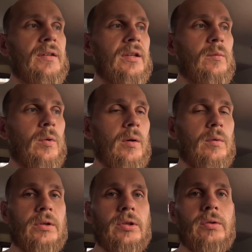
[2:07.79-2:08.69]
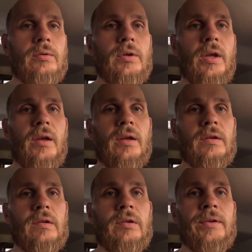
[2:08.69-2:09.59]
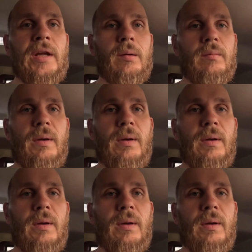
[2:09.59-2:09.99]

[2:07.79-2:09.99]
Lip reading: thing what I want to do is double